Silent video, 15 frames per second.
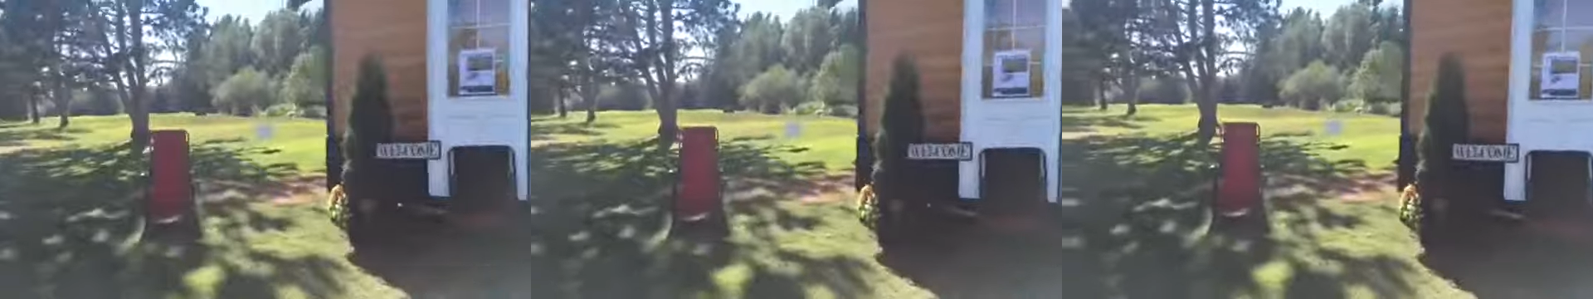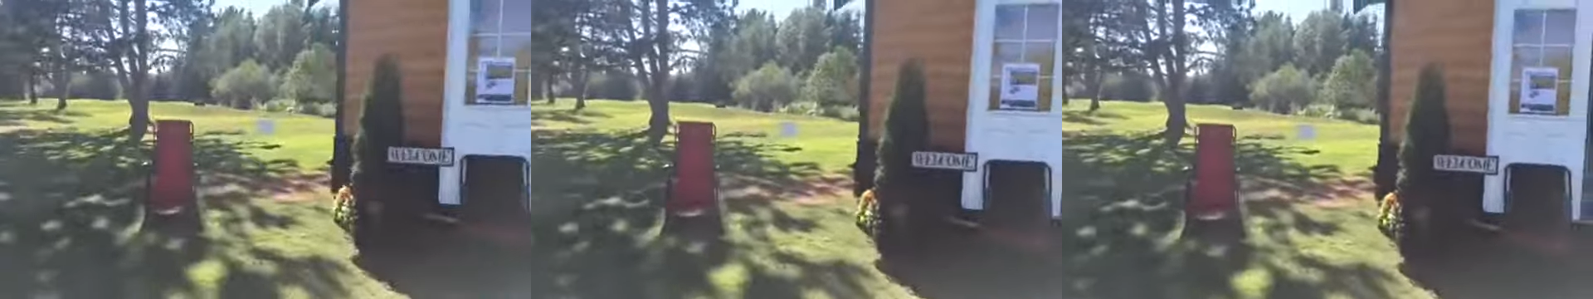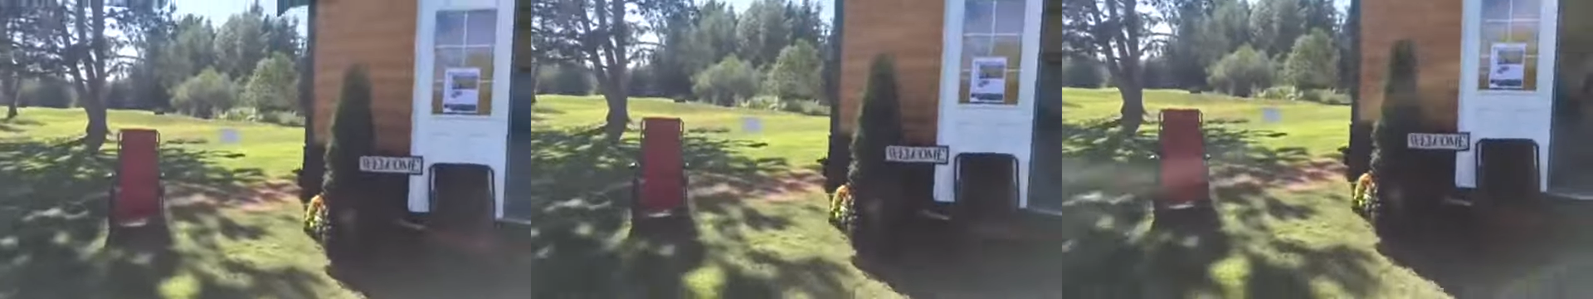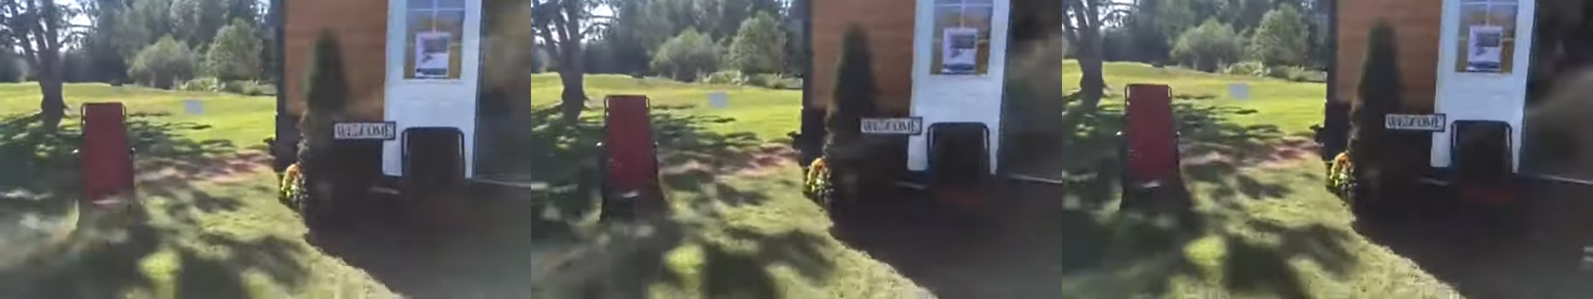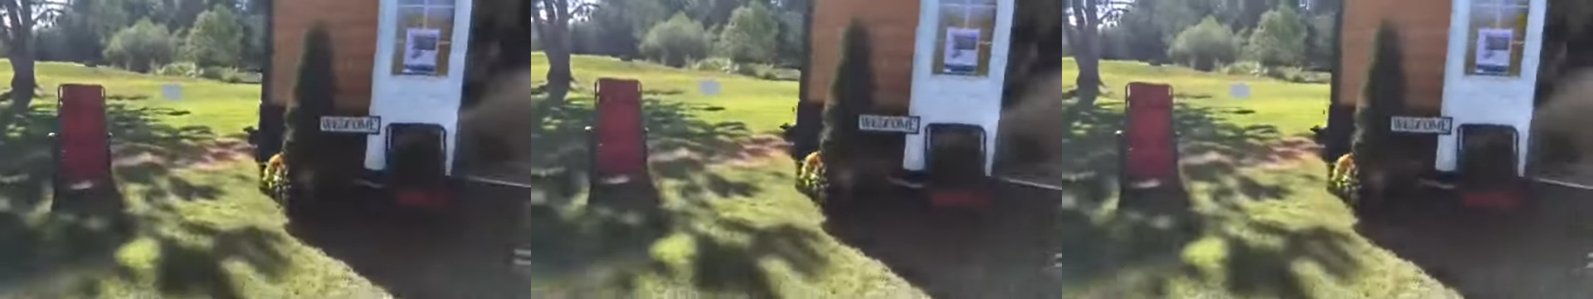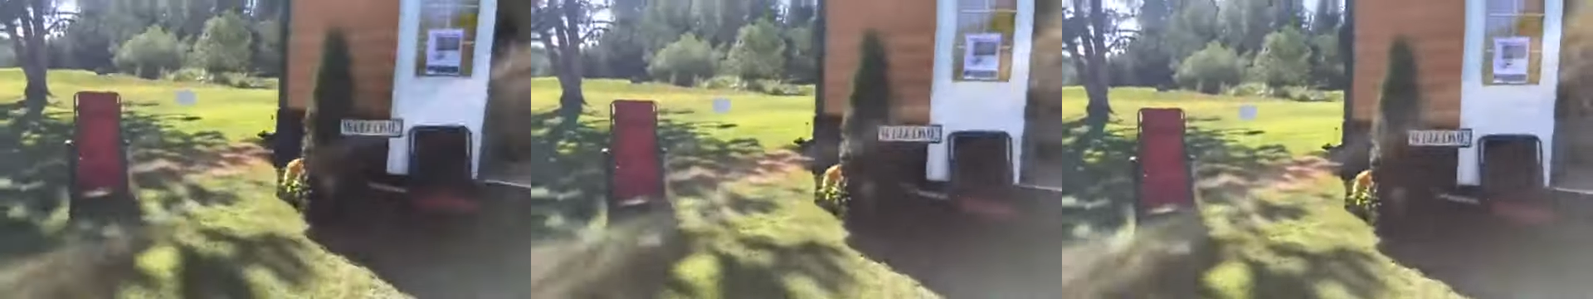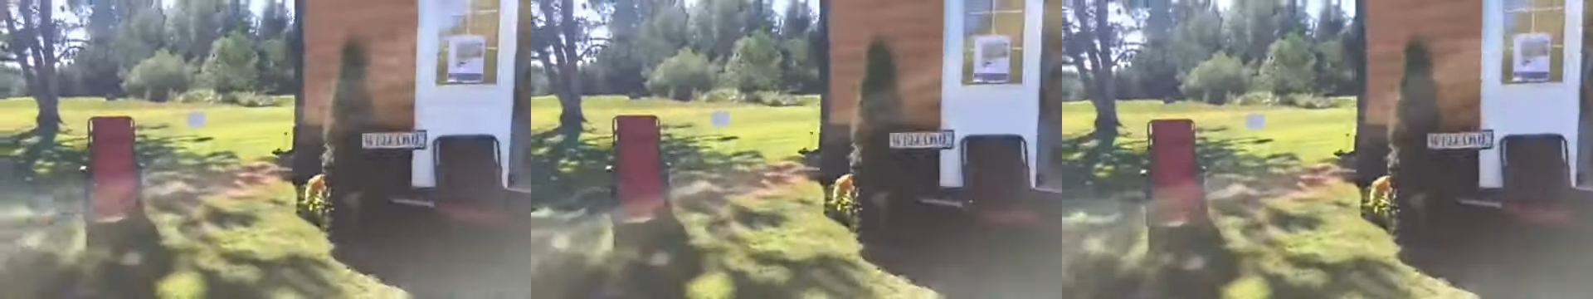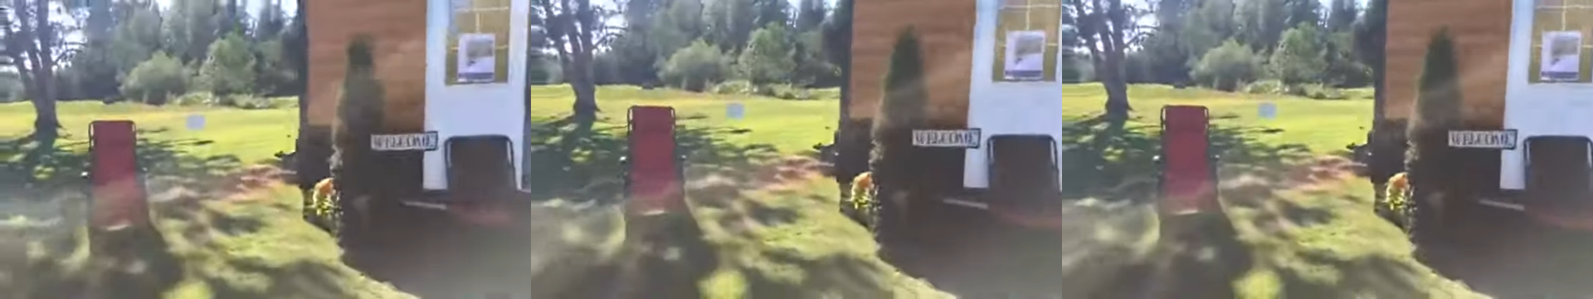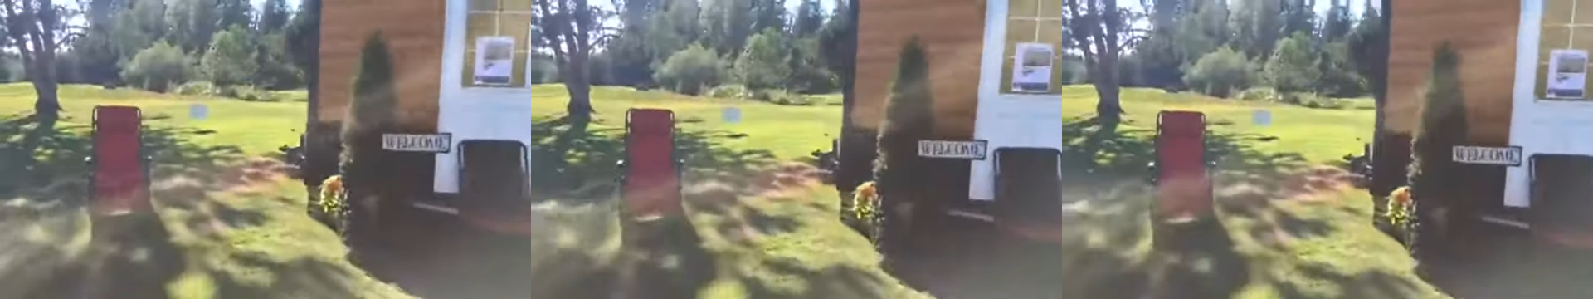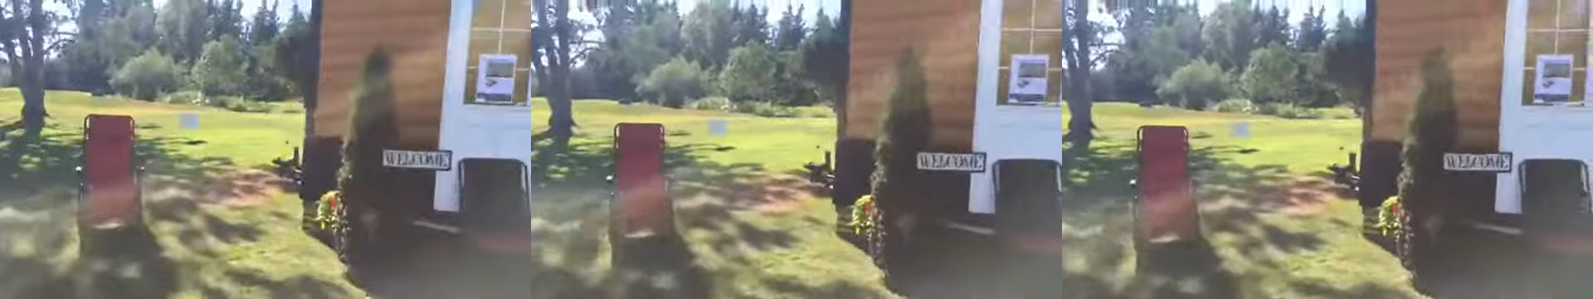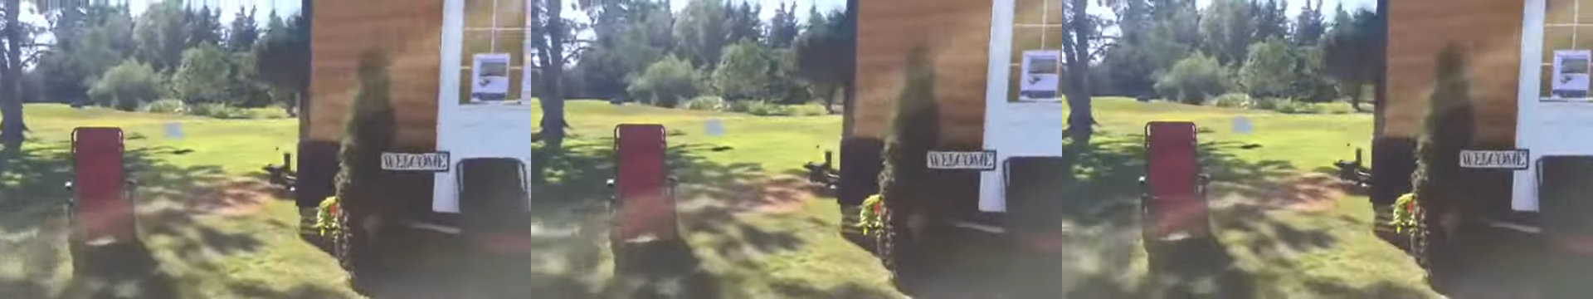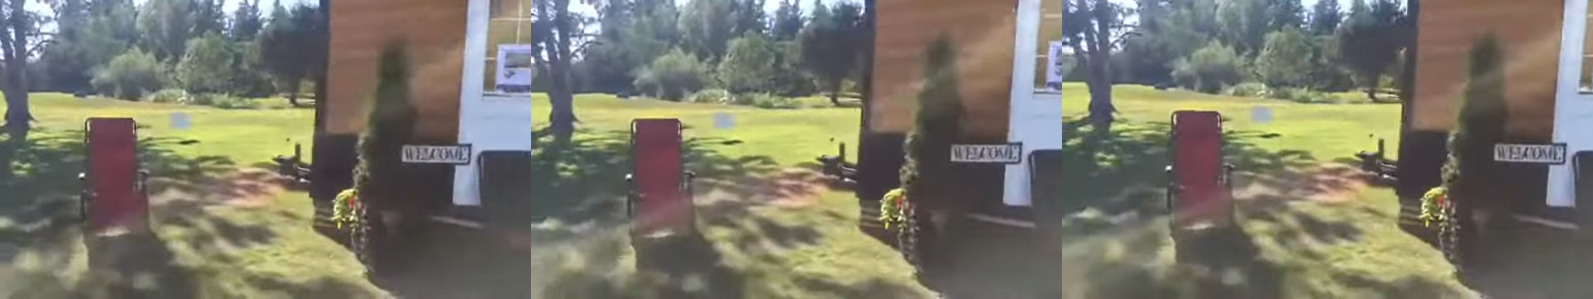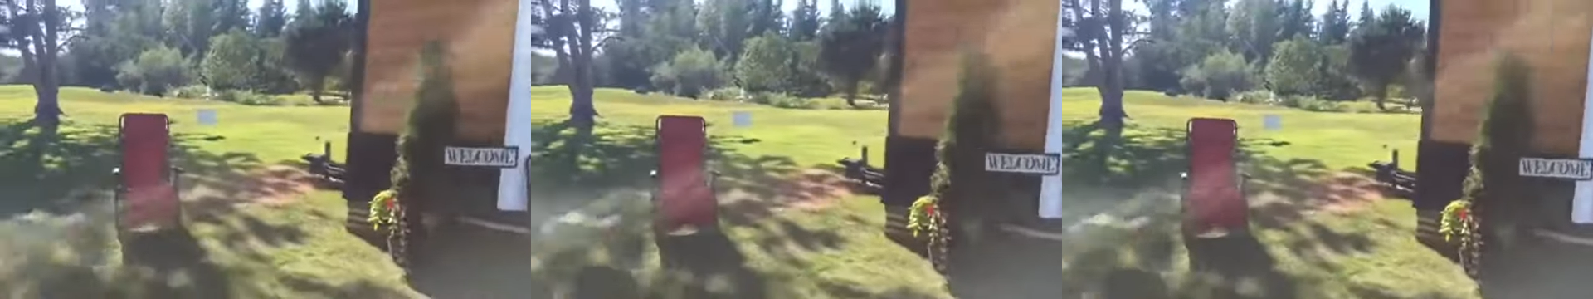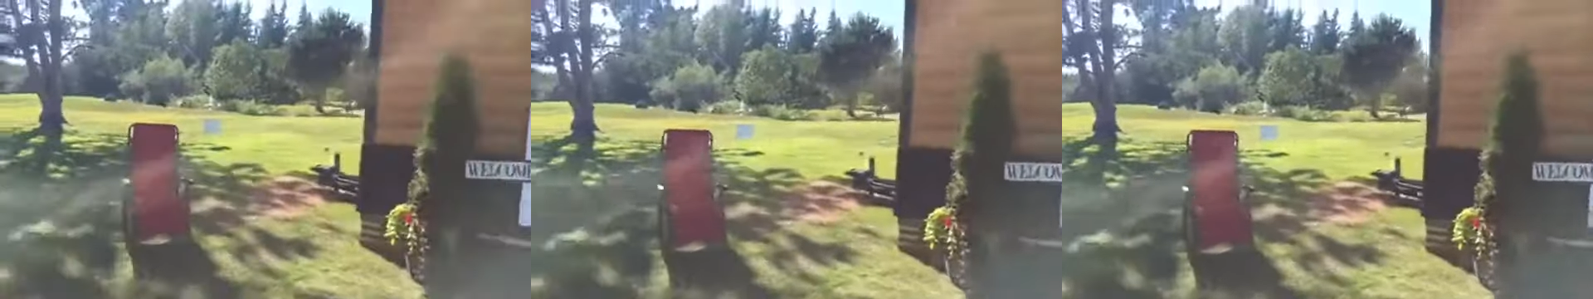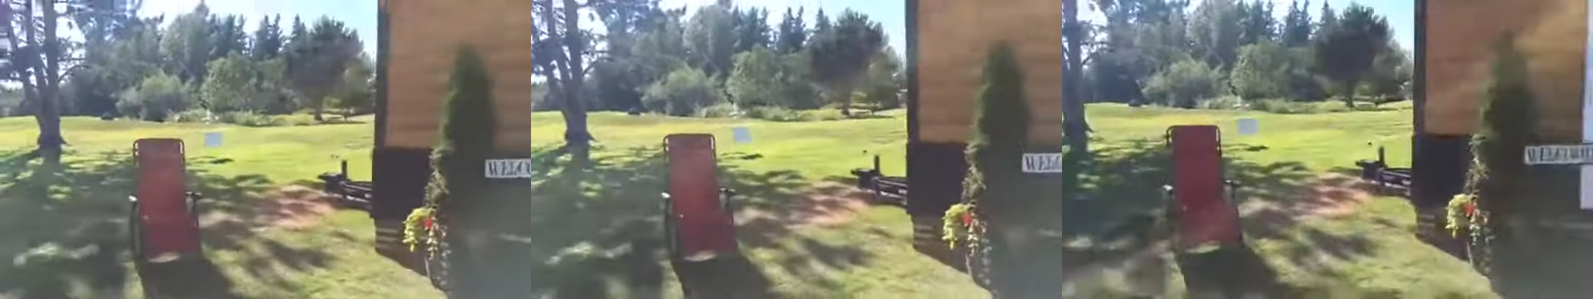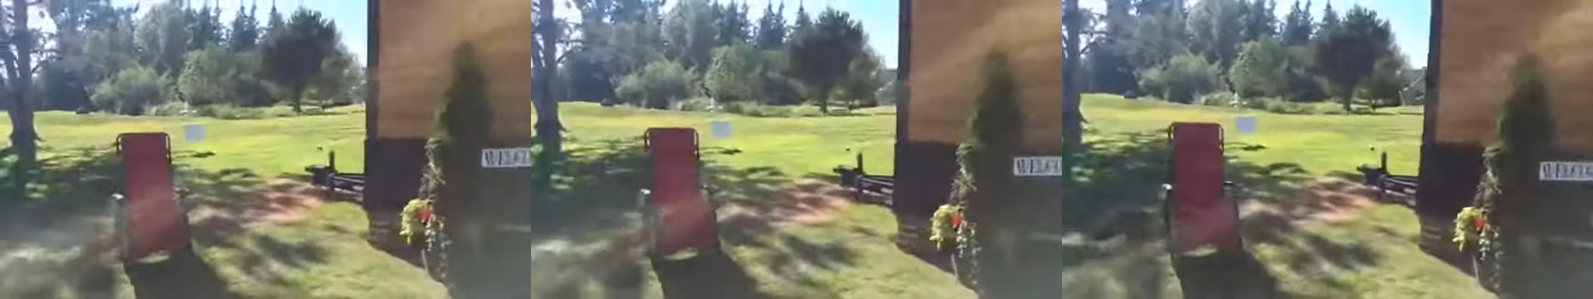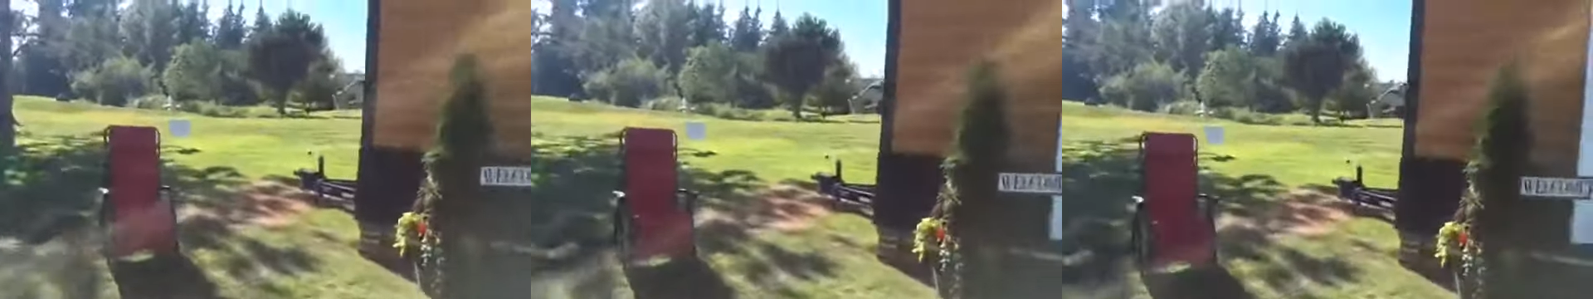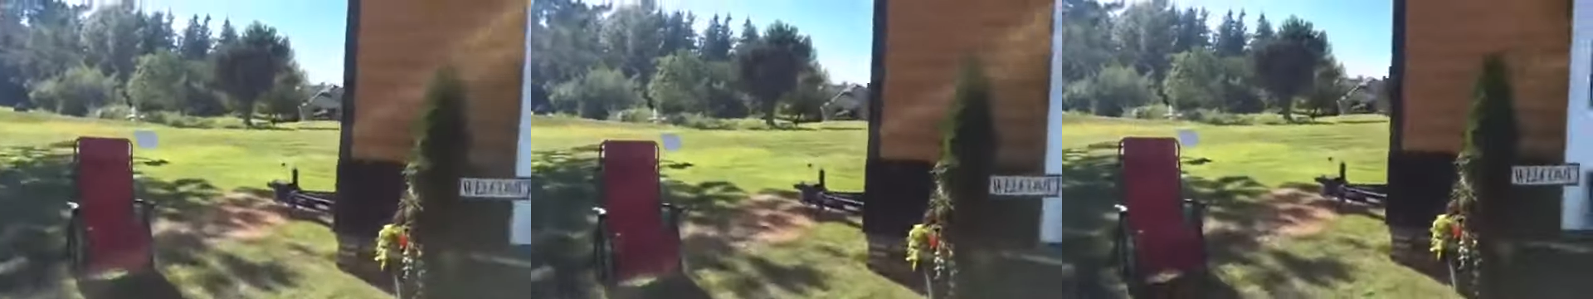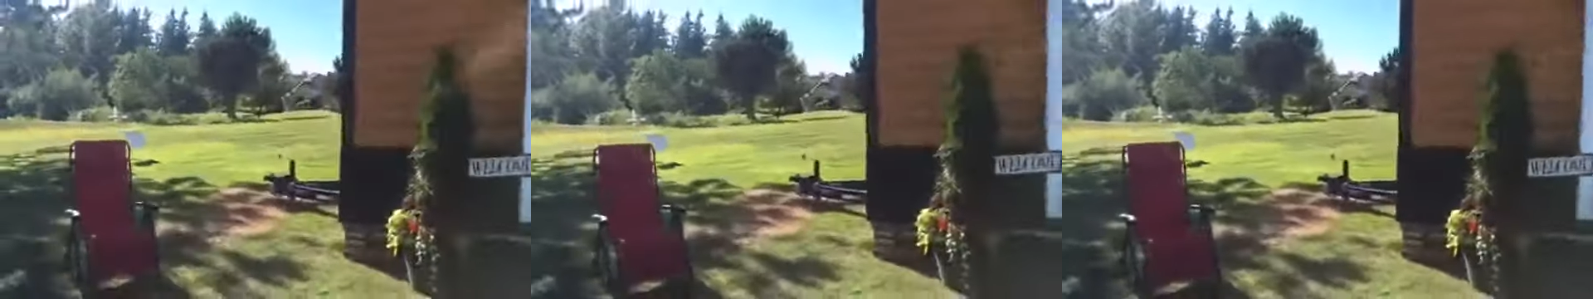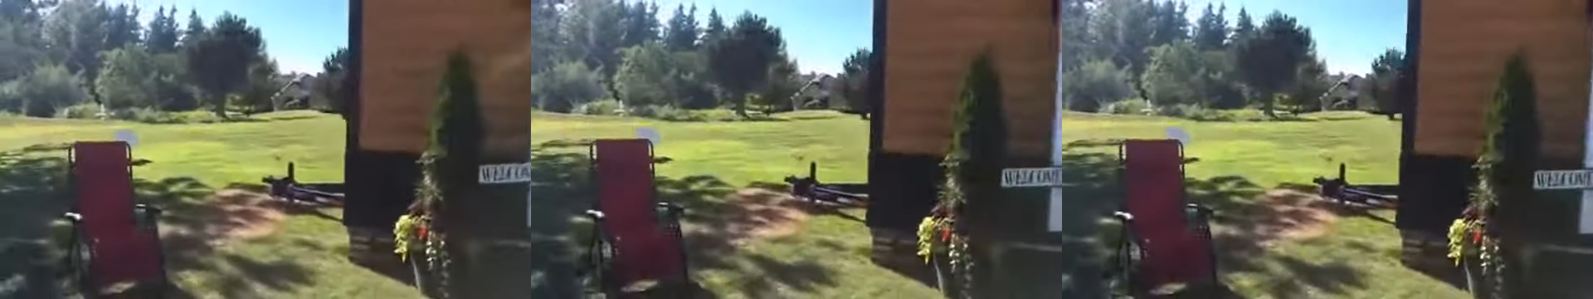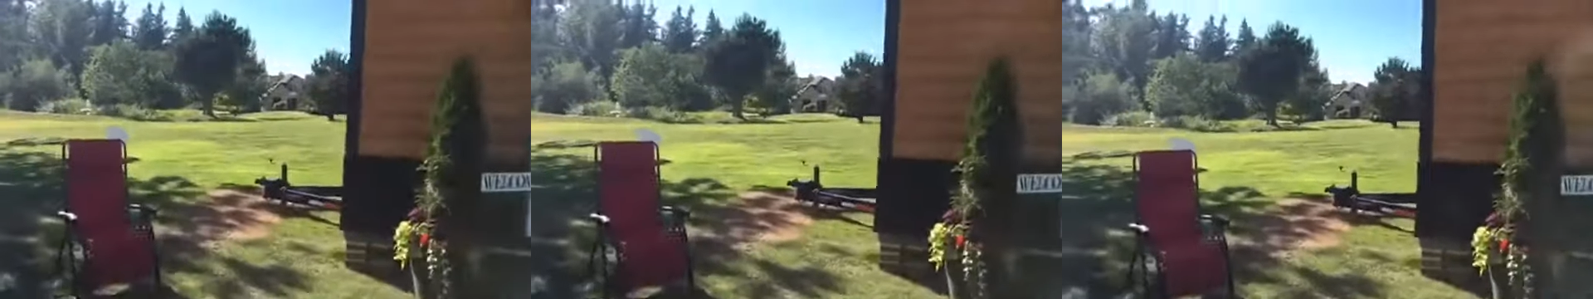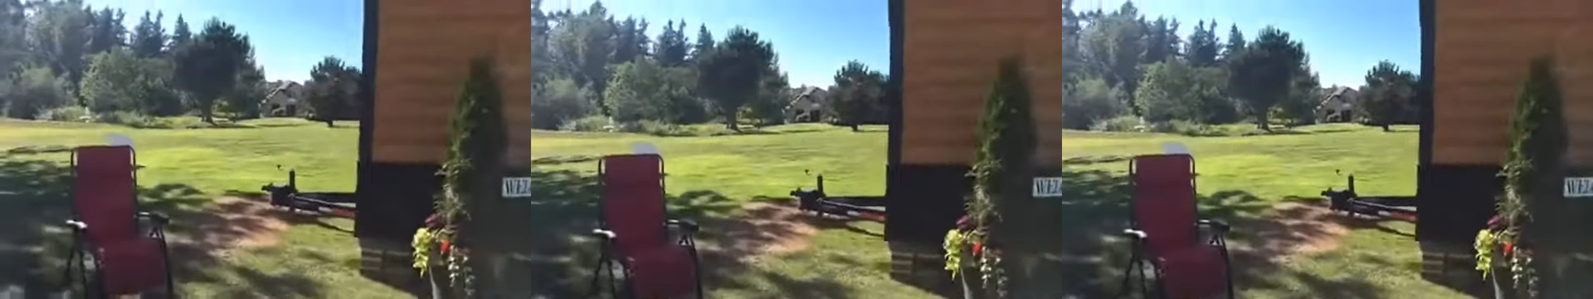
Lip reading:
(no speaker visible)